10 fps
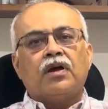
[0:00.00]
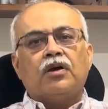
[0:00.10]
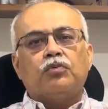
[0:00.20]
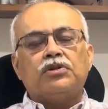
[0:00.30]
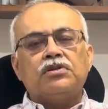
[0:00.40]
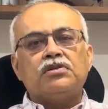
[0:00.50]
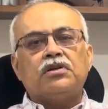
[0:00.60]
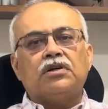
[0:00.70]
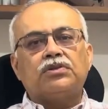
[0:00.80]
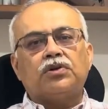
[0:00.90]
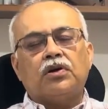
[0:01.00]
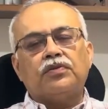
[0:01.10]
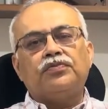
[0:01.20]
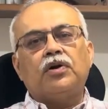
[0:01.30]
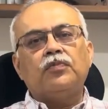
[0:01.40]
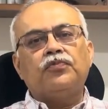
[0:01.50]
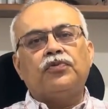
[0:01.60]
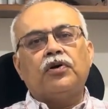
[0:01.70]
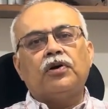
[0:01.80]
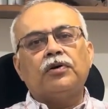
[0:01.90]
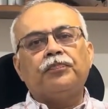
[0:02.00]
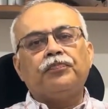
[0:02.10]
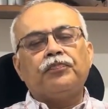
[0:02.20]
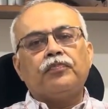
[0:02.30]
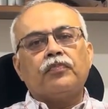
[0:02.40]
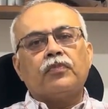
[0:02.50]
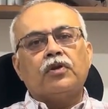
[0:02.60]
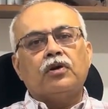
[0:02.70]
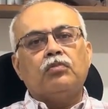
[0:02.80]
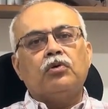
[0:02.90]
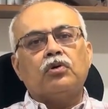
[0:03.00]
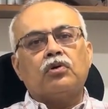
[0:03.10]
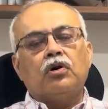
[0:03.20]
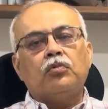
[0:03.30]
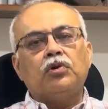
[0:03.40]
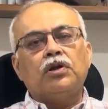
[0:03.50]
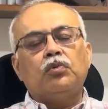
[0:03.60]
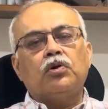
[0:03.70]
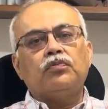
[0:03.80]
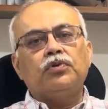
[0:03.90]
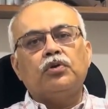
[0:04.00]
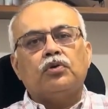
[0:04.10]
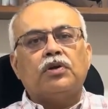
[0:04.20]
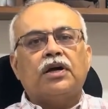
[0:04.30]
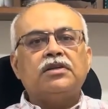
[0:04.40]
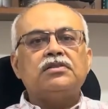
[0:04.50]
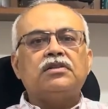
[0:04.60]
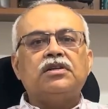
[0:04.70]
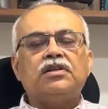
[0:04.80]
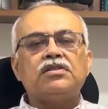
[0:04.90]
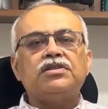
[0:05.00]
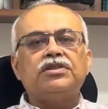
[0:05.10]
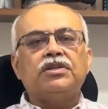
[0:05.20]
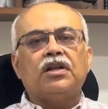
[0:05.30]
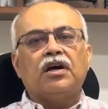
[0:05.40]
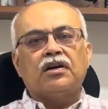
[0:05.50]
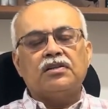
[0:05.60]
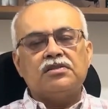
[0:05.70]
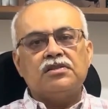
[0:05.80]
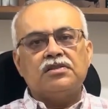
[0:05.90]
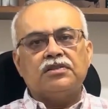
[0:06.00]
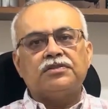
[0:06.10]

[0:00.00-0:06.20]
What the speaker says: which is a short form for the more commonly what we know as interstitial lung diseases.